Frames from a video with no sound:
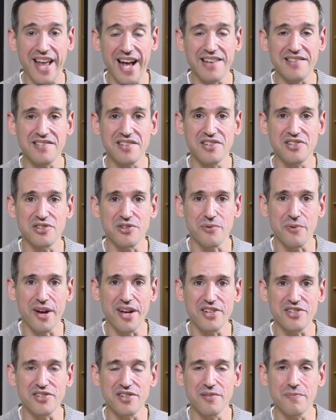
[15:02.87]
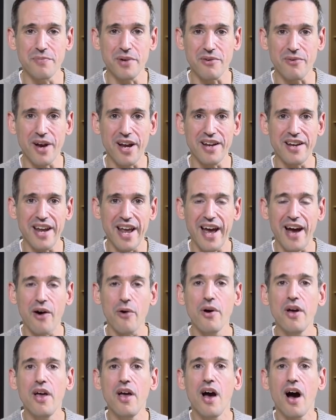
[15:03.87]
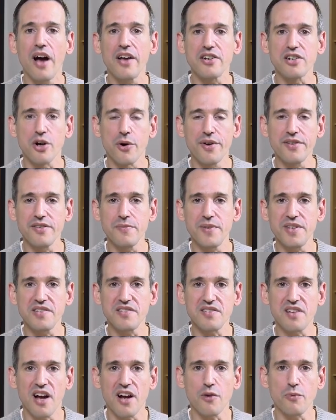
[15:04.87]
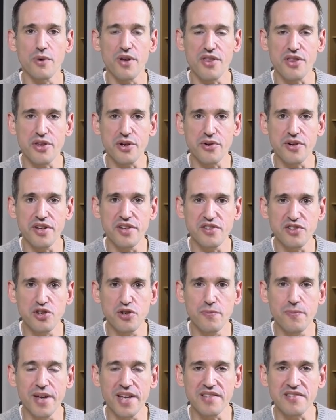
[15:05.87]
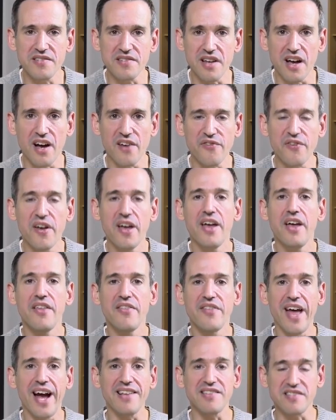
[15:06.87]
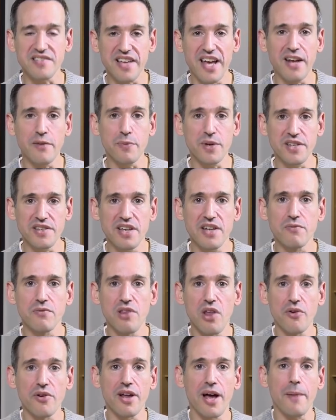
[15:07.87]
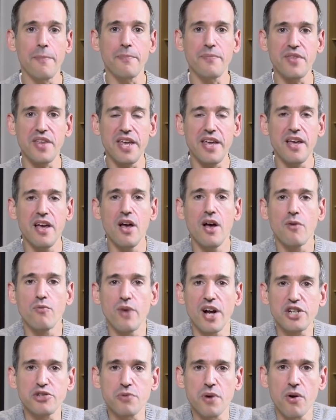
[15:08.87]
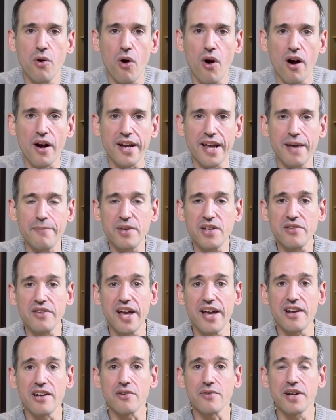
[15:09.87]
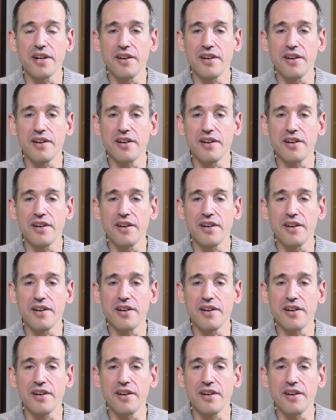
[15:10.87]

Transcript: that situation, but right now uh, you're going to be stuck with 32 bit stuff. That said, we did load up the RetroArch emulator